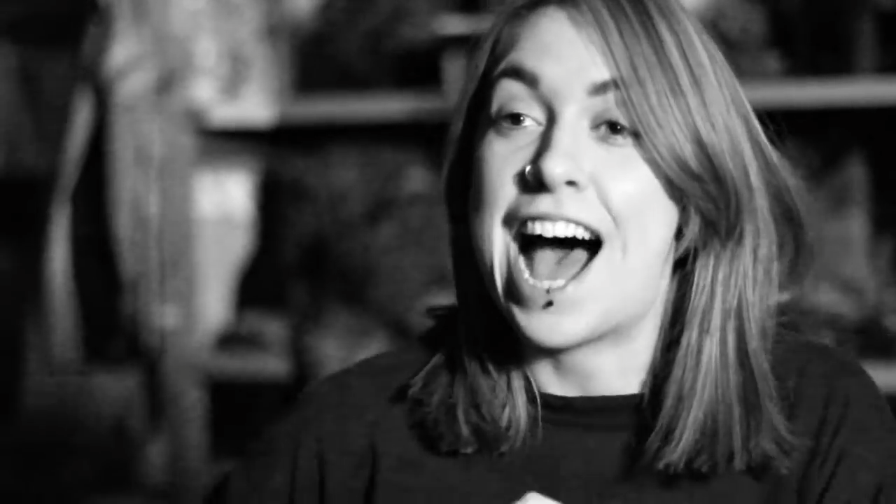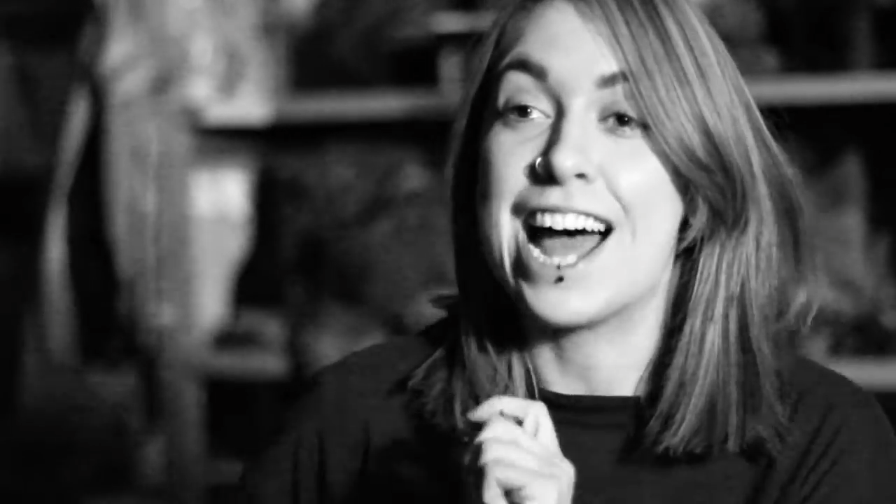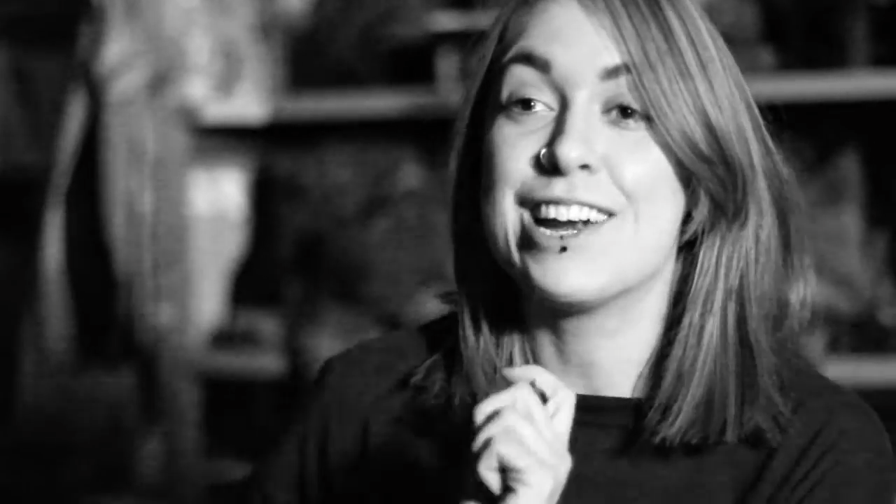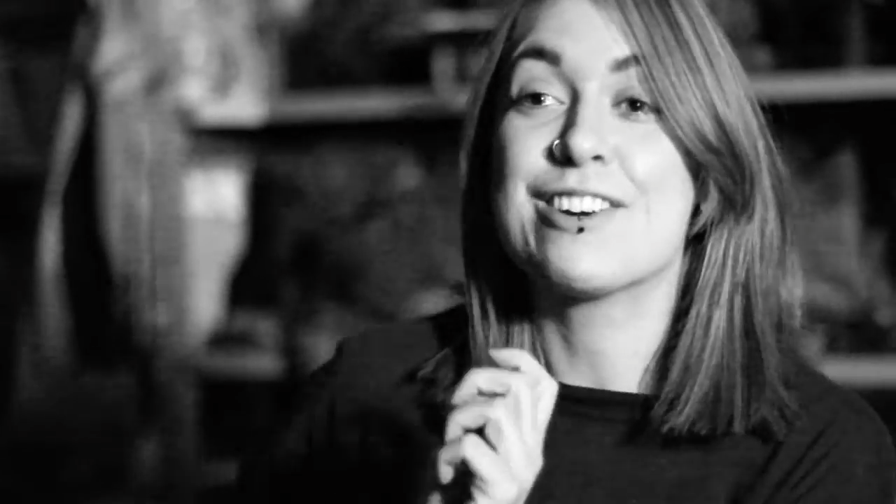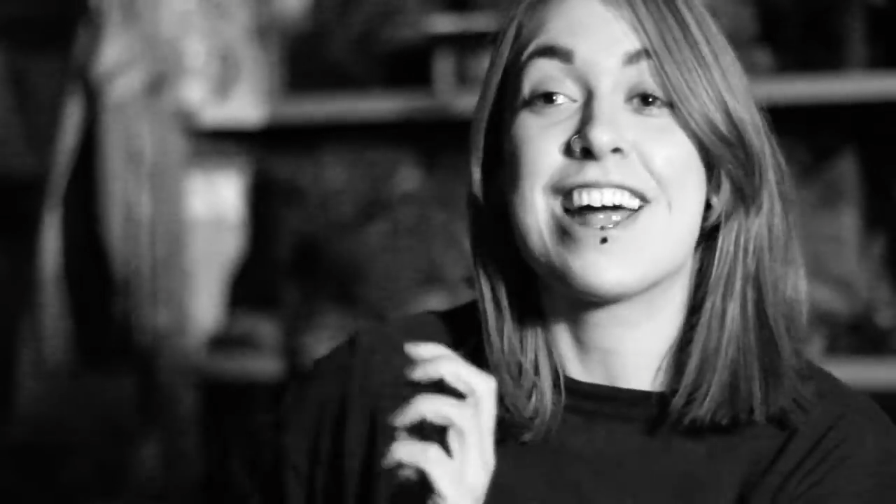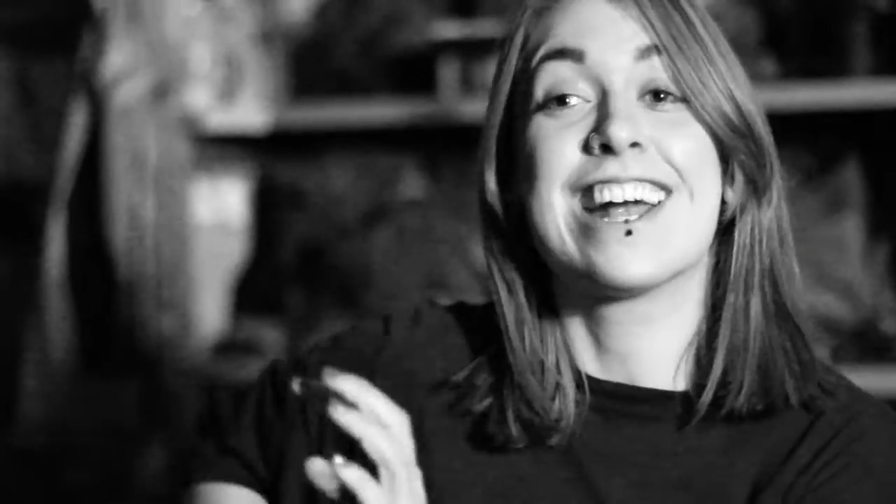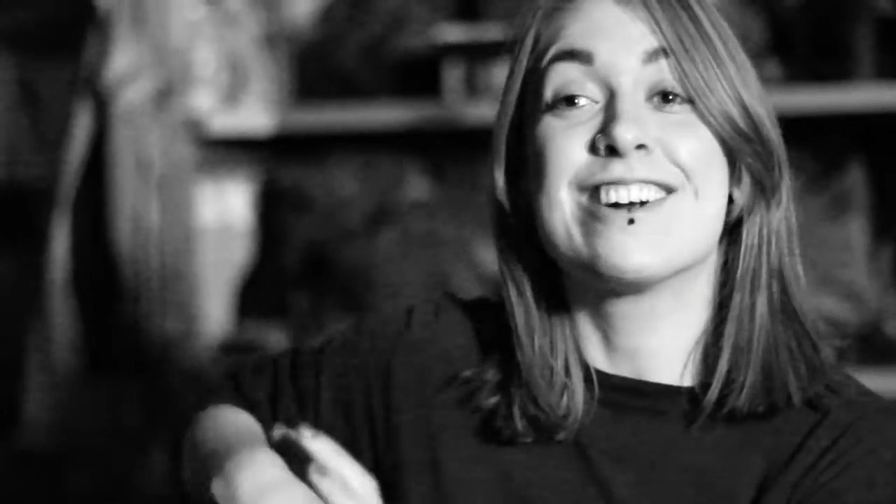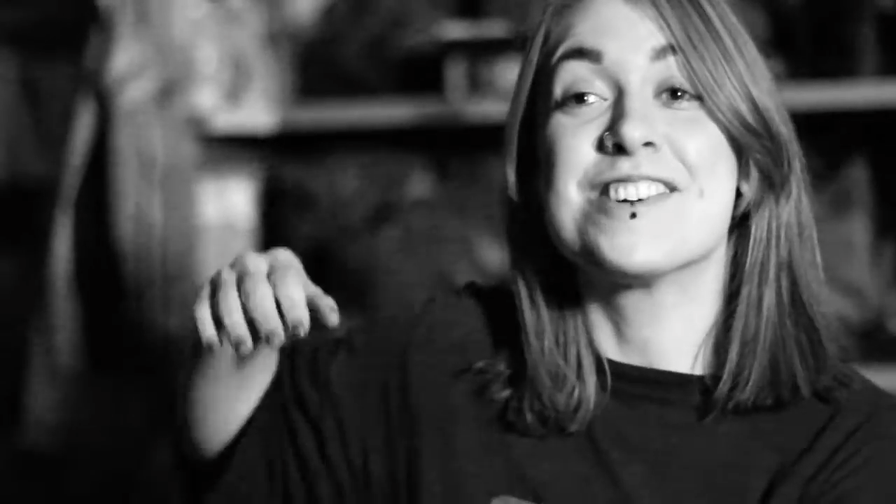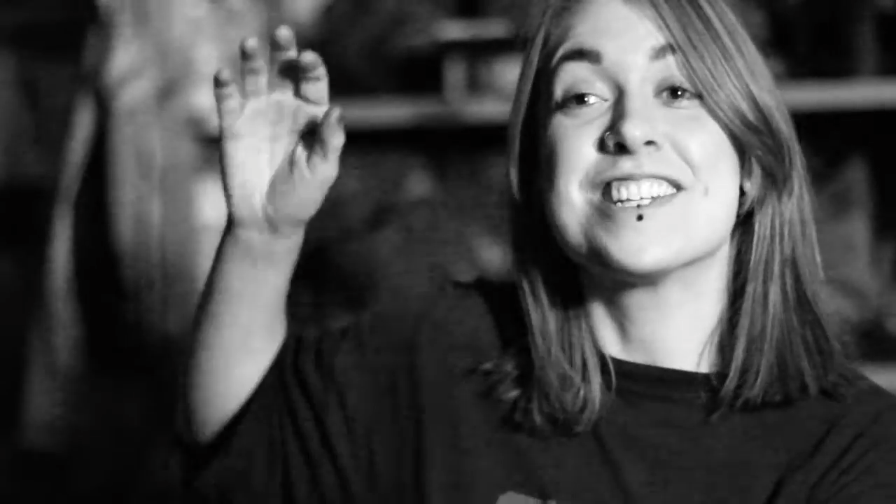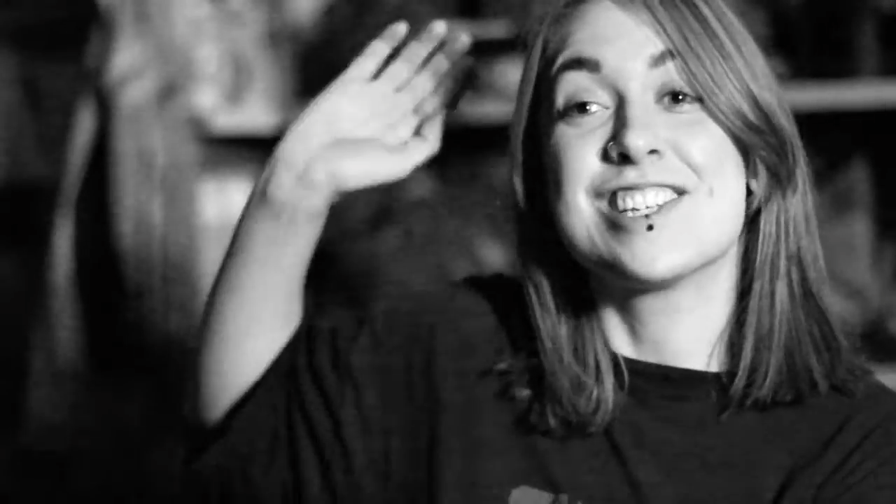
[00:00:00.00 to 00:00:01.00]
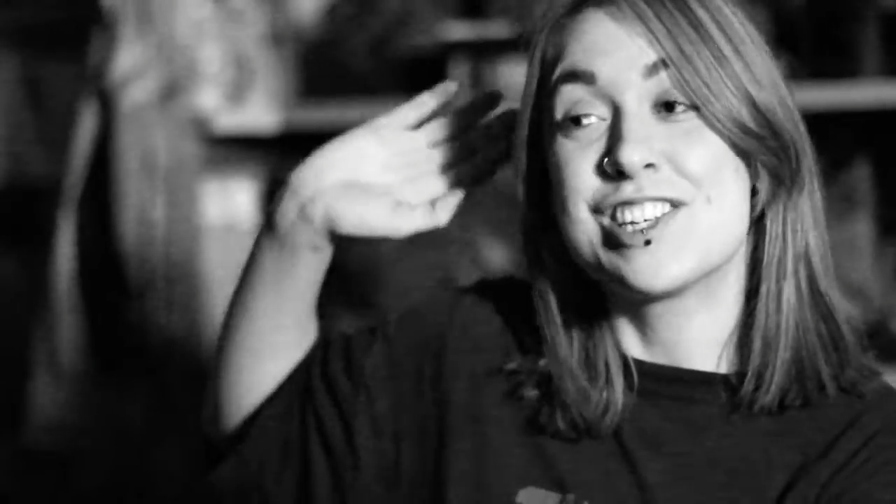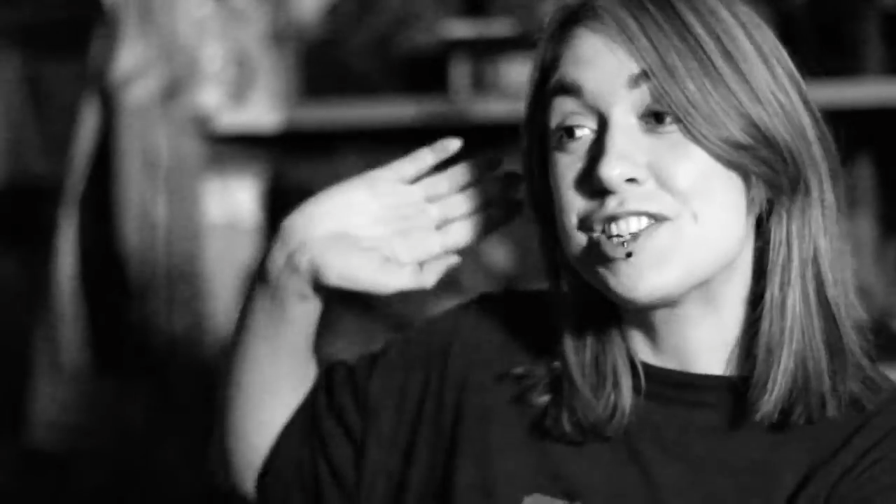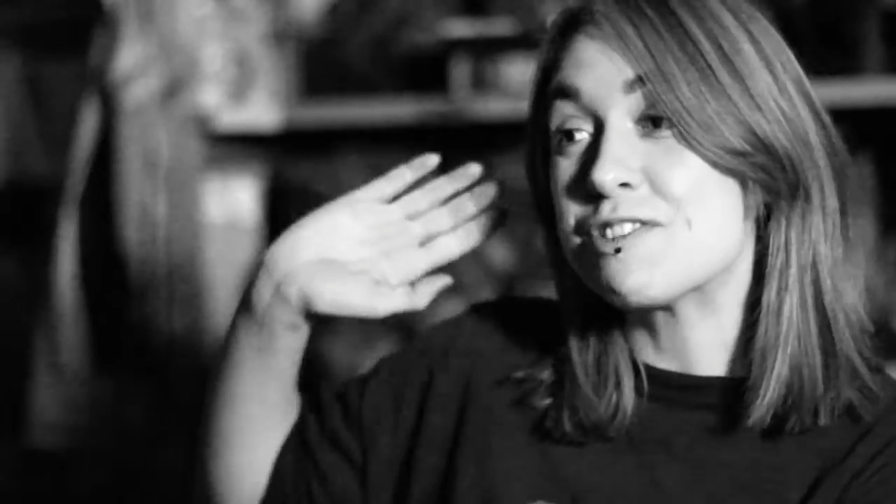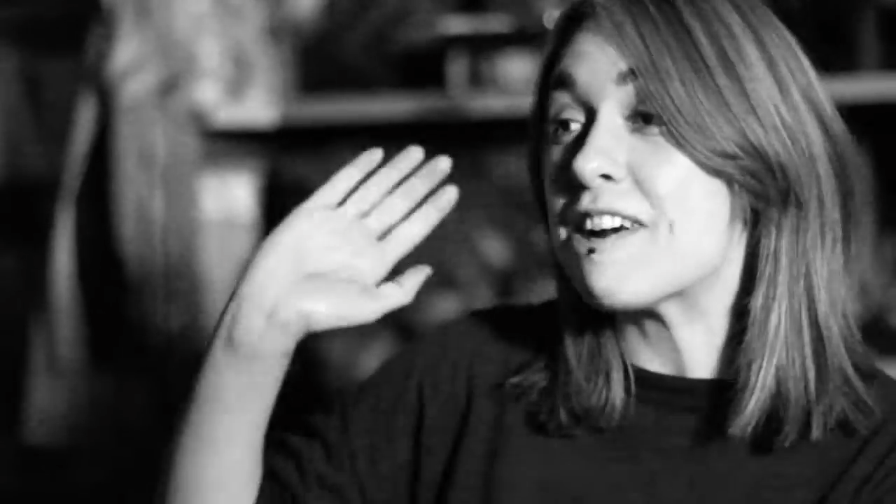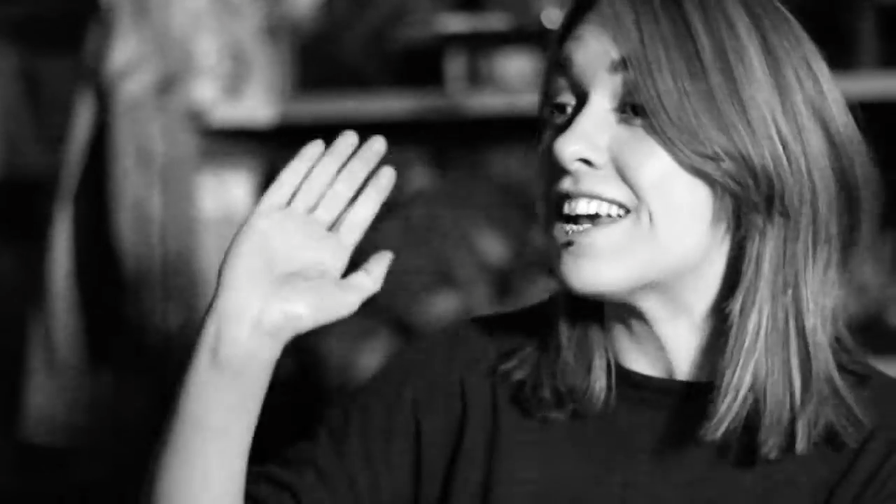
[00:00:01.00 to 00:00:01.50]
and Greg runs
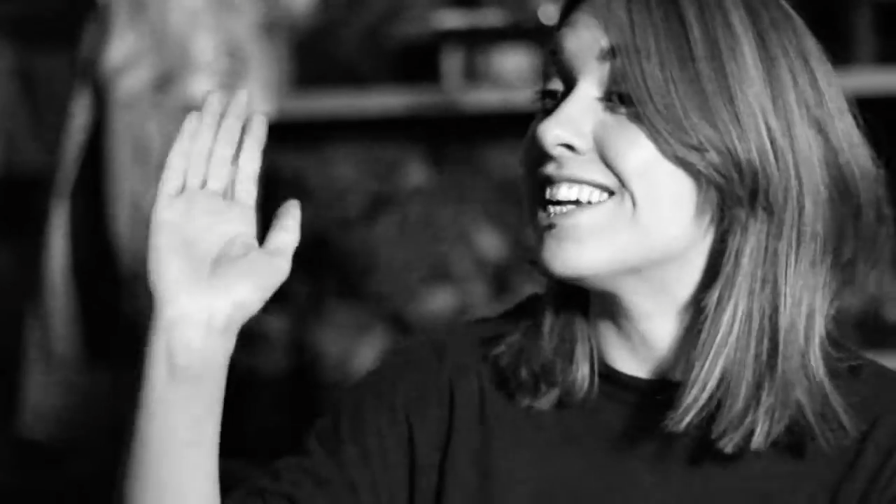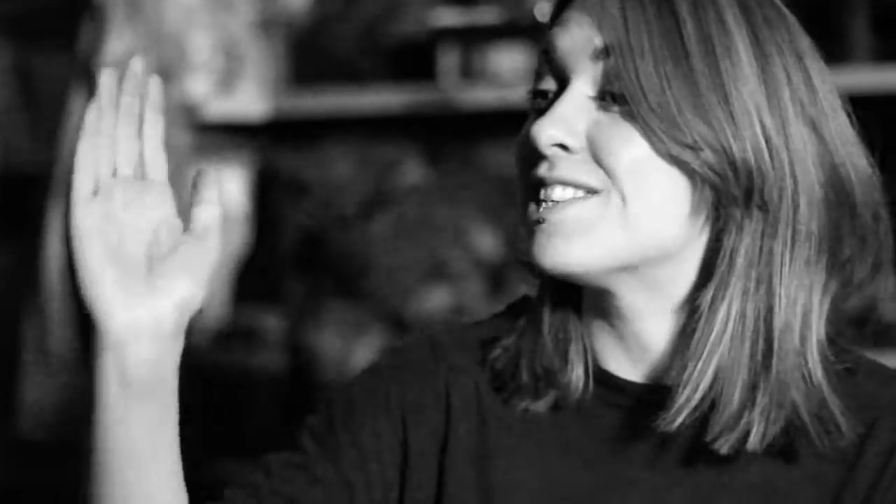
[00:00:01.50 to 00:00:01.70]
straight